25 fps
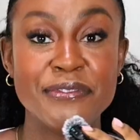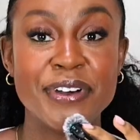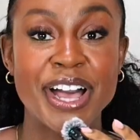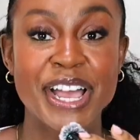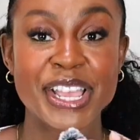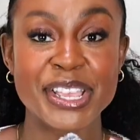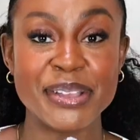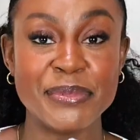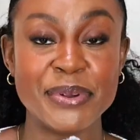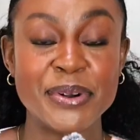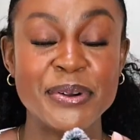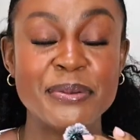
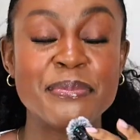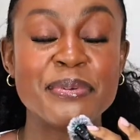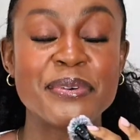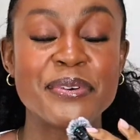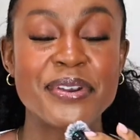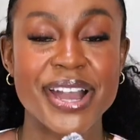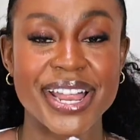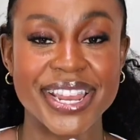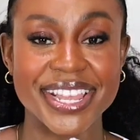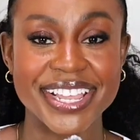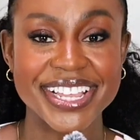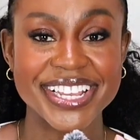valuable
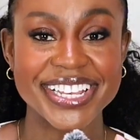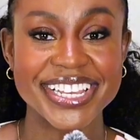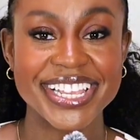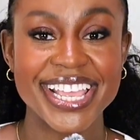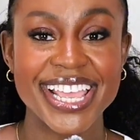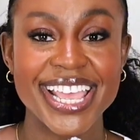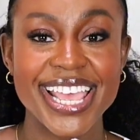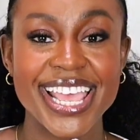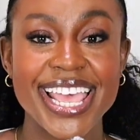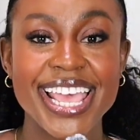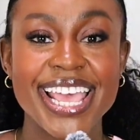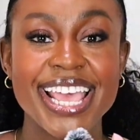product,
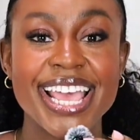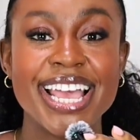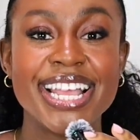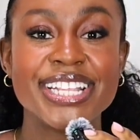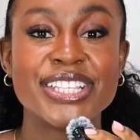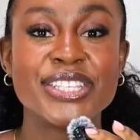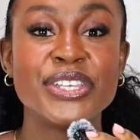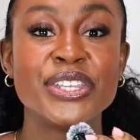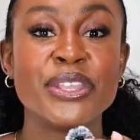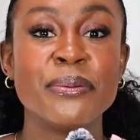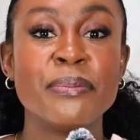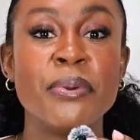
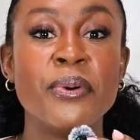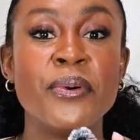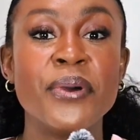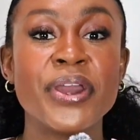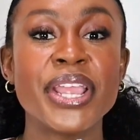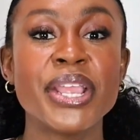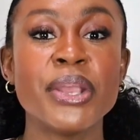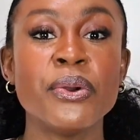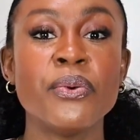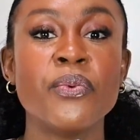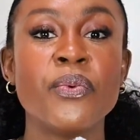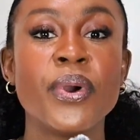to the
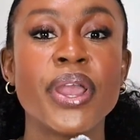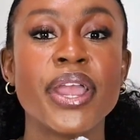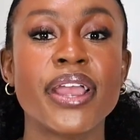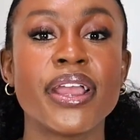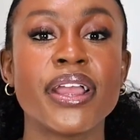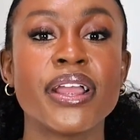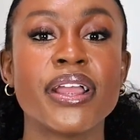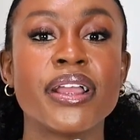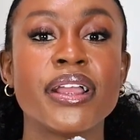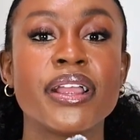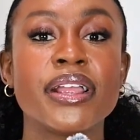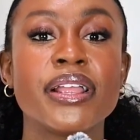point
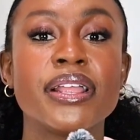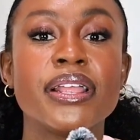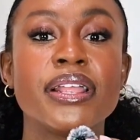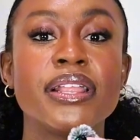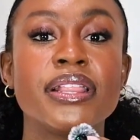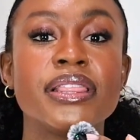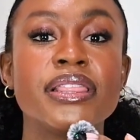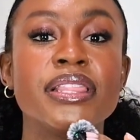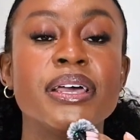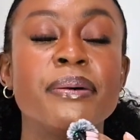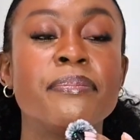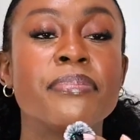where
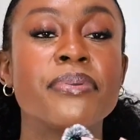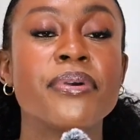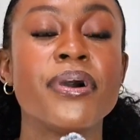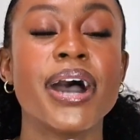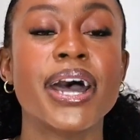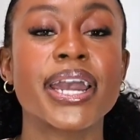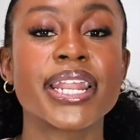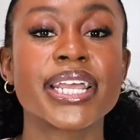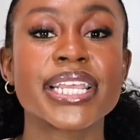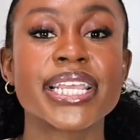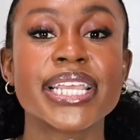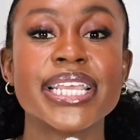the
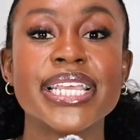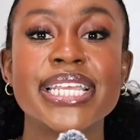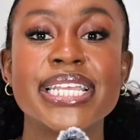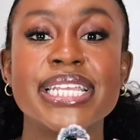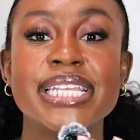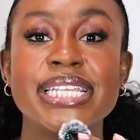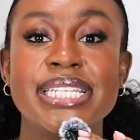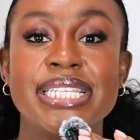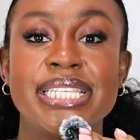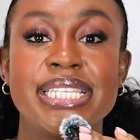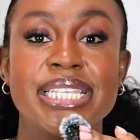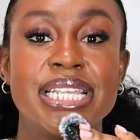product
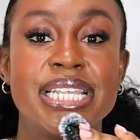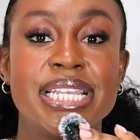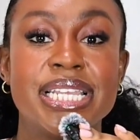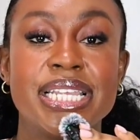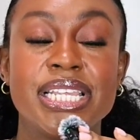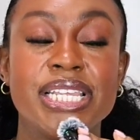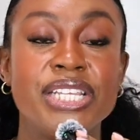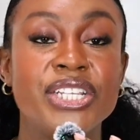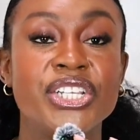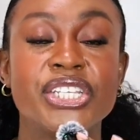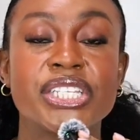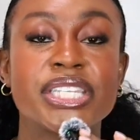it
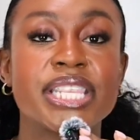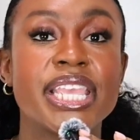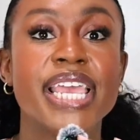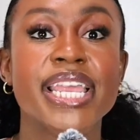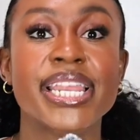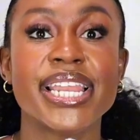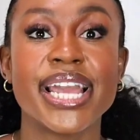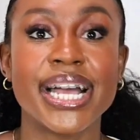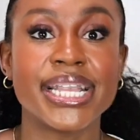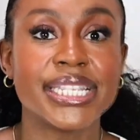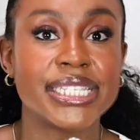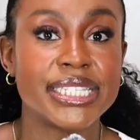just
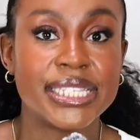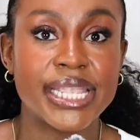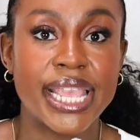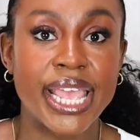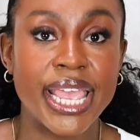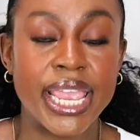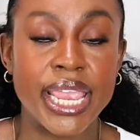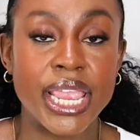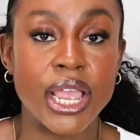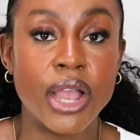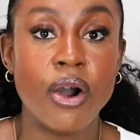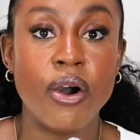cannot
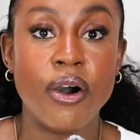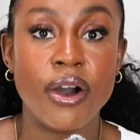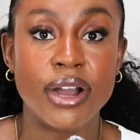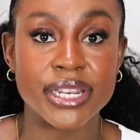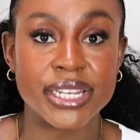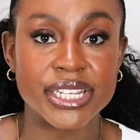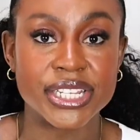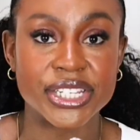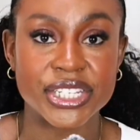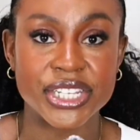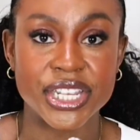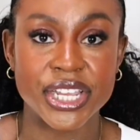stay
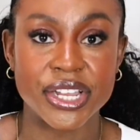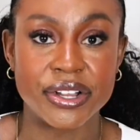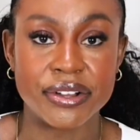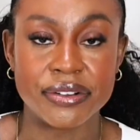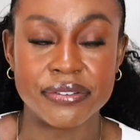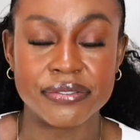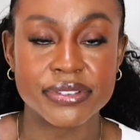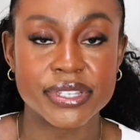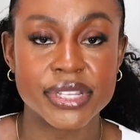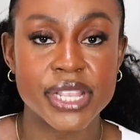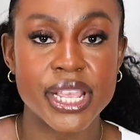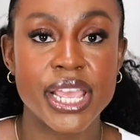on the
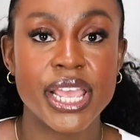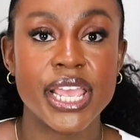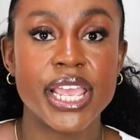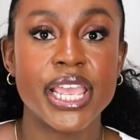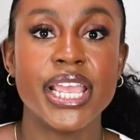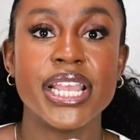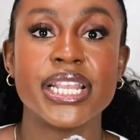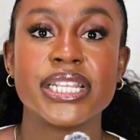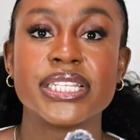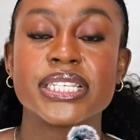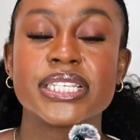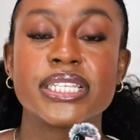shelves.
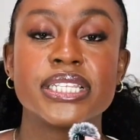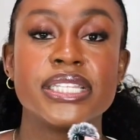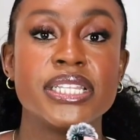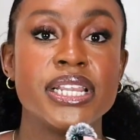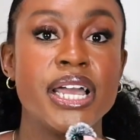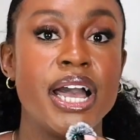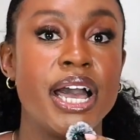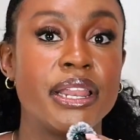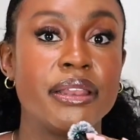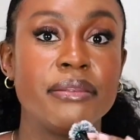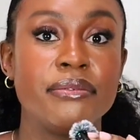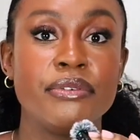You're
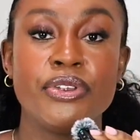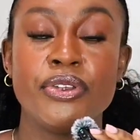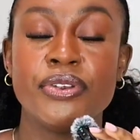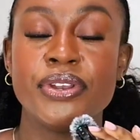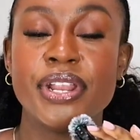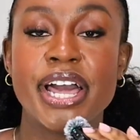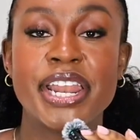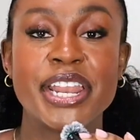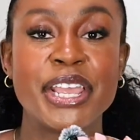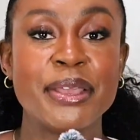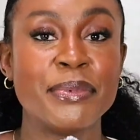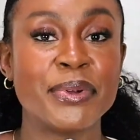
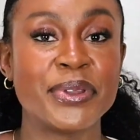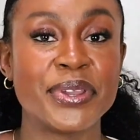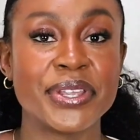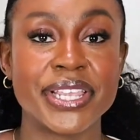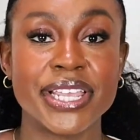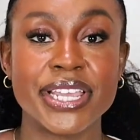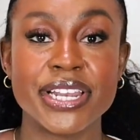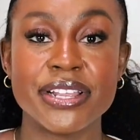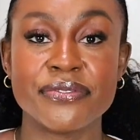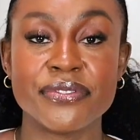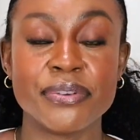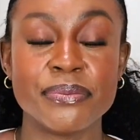not able to
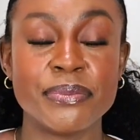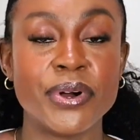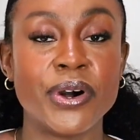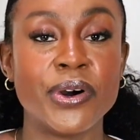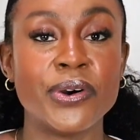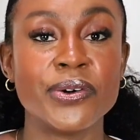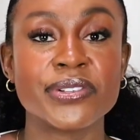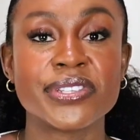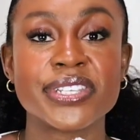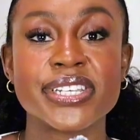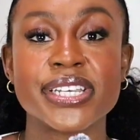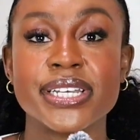get it from
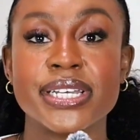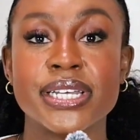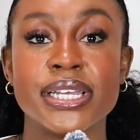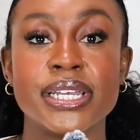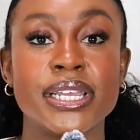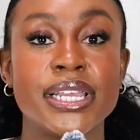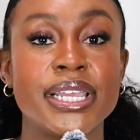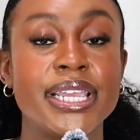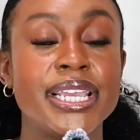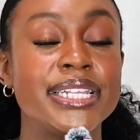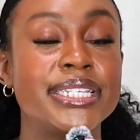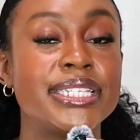
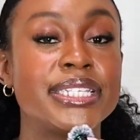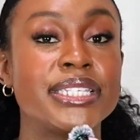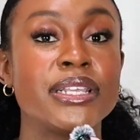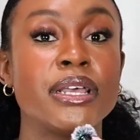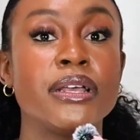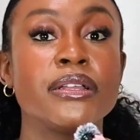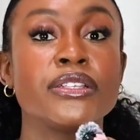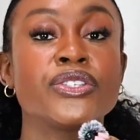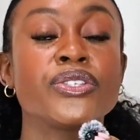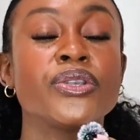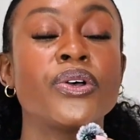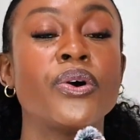Ulta.
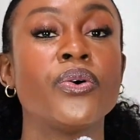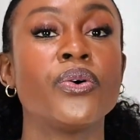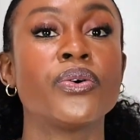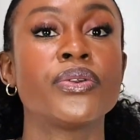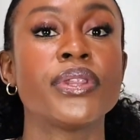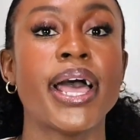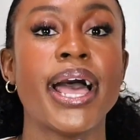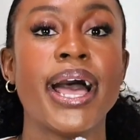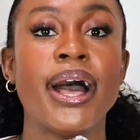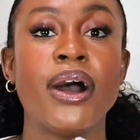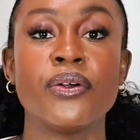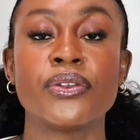It's
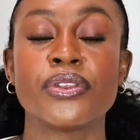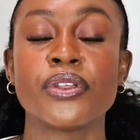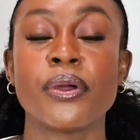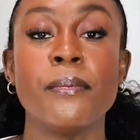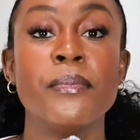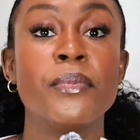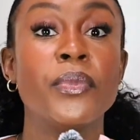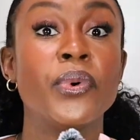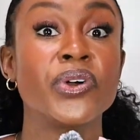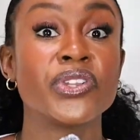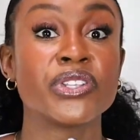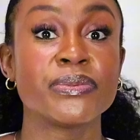sold out
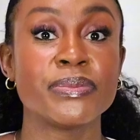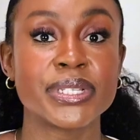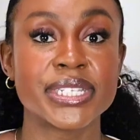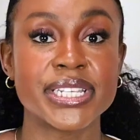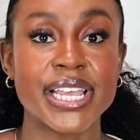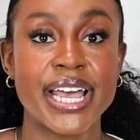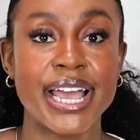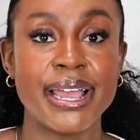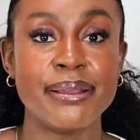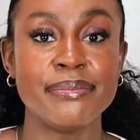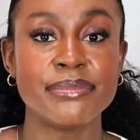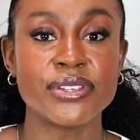multiple
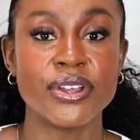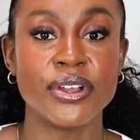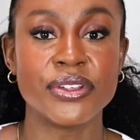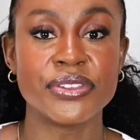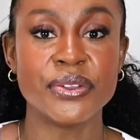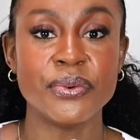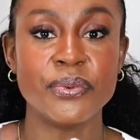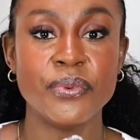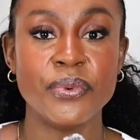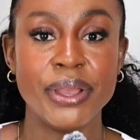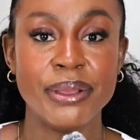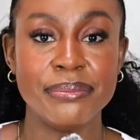times
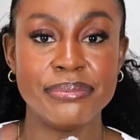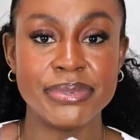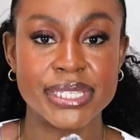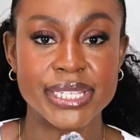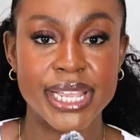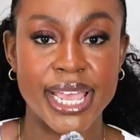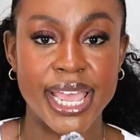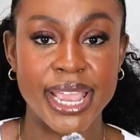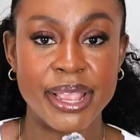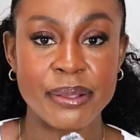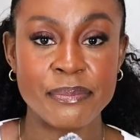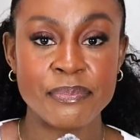on the
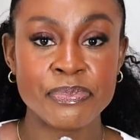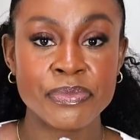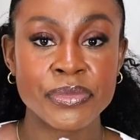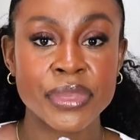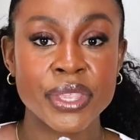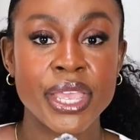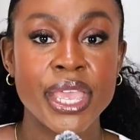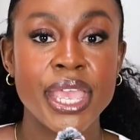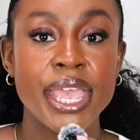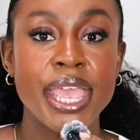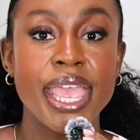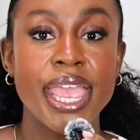website.
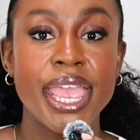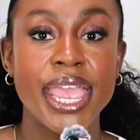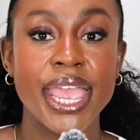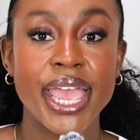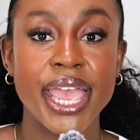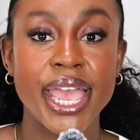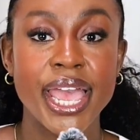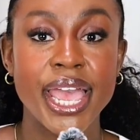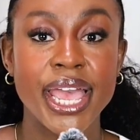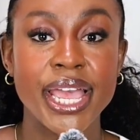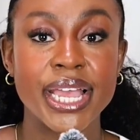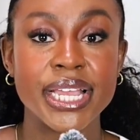
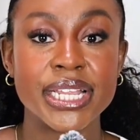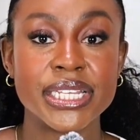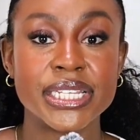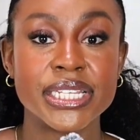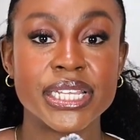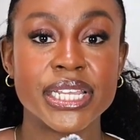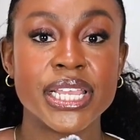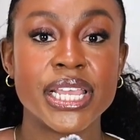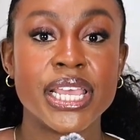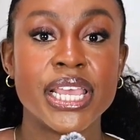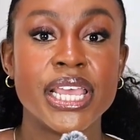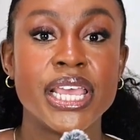And